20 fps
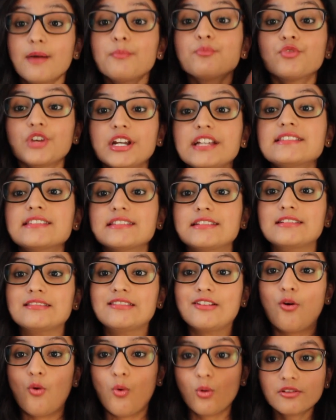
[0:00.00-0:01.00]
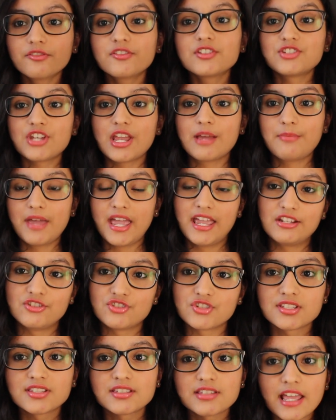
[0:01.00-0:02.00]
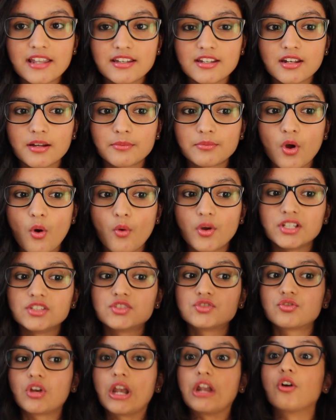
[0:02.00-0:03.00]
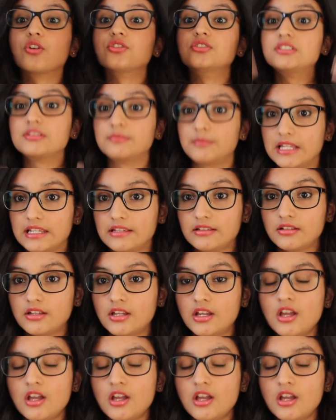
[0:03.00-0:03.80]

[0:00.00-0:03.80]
some reason, all of the champagne just ended up going straight onto me.